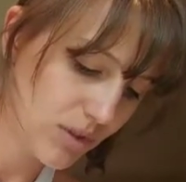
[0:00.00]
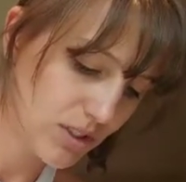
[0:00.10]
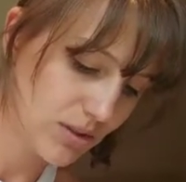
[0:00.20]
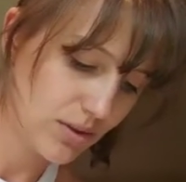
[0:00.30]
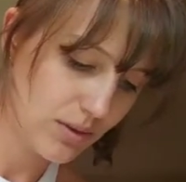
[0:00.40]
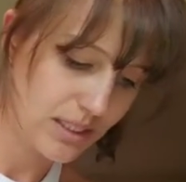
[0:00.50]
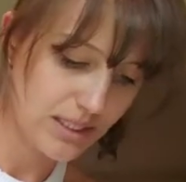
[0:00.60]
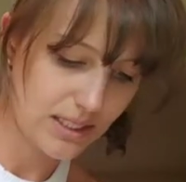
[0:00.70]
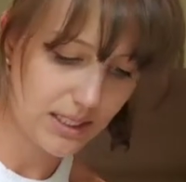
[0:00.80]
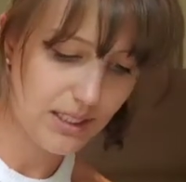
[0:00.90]
It's quite
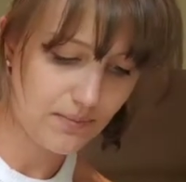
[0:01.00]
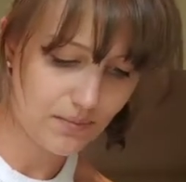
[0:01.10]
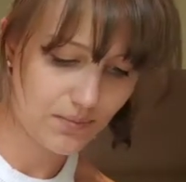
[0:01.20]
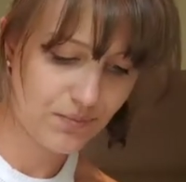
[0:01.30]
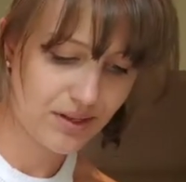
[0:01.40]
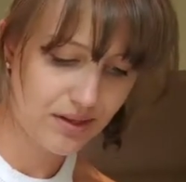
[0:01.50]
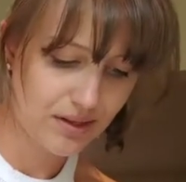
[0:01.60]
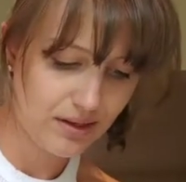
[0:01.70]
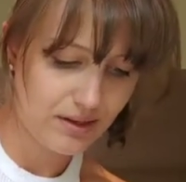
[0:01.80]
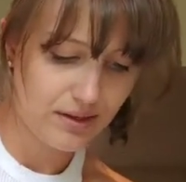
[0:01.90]
sticky.
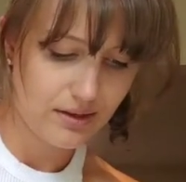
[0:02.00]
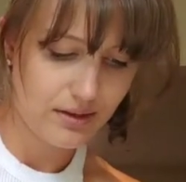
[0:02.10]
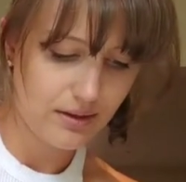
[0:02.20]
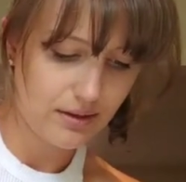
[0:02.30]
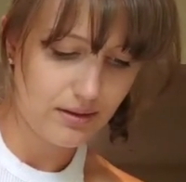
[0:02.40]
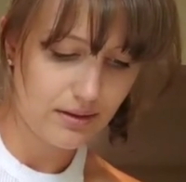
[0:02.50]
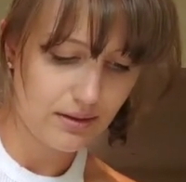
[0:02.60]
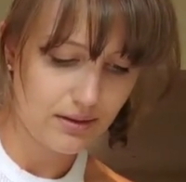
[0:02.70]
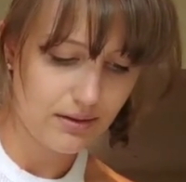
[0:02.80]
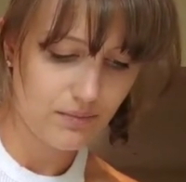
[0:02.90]

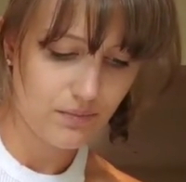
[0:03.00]
But